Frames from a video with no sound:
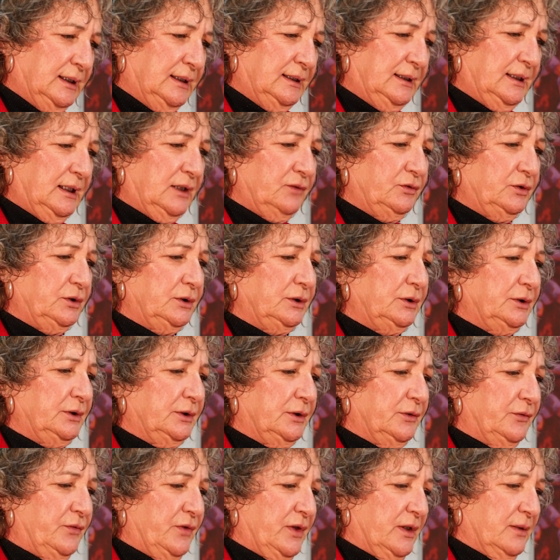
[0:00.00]
Never
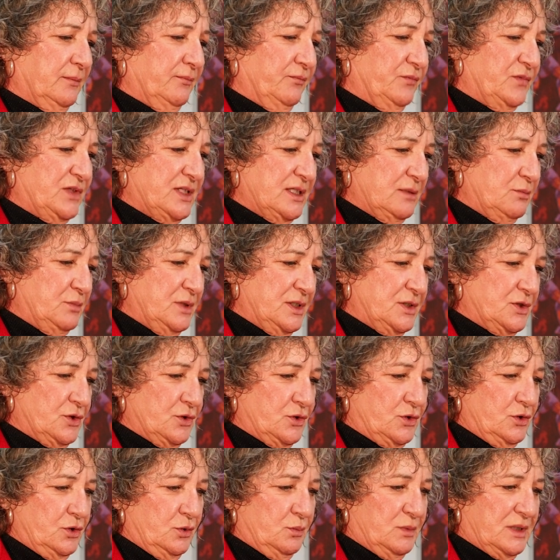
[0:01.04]
heard of them, said
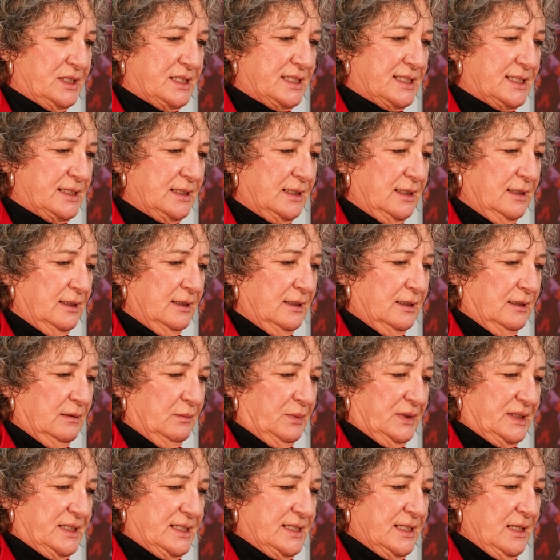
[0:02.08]
Mr. Toomis,
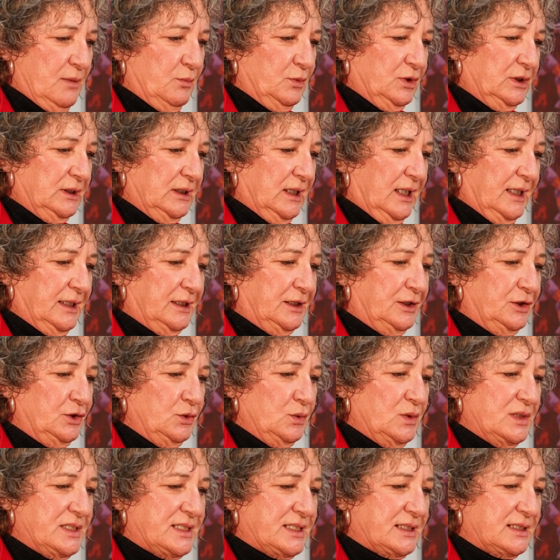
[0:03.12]
but someone like
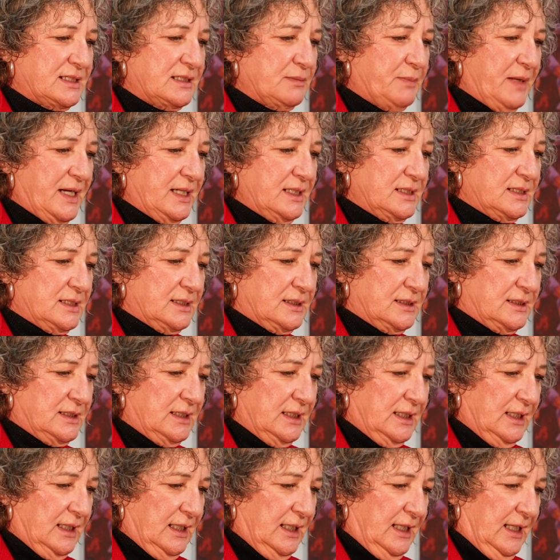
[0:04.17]
you is expected,
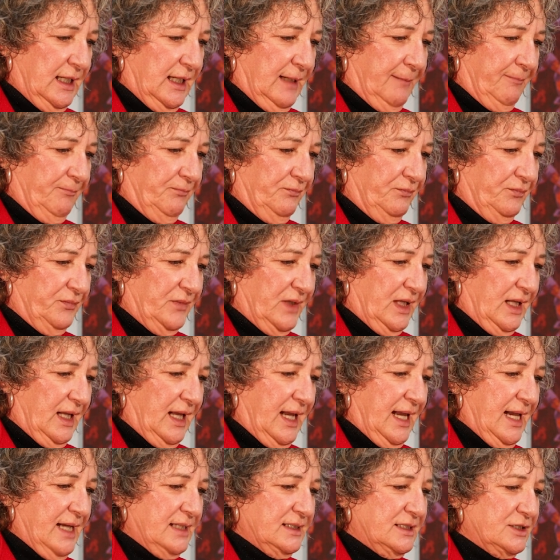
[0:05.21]

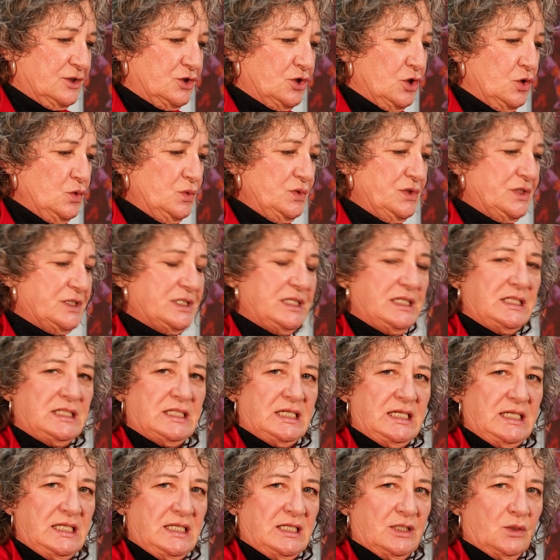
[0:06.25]
and a toasty
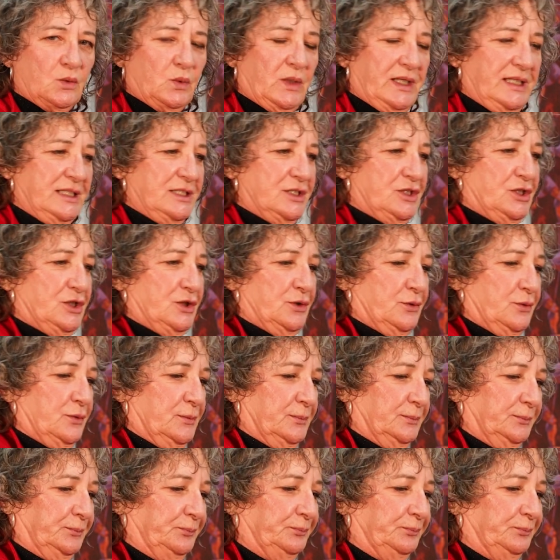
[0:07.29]
tea awaits you.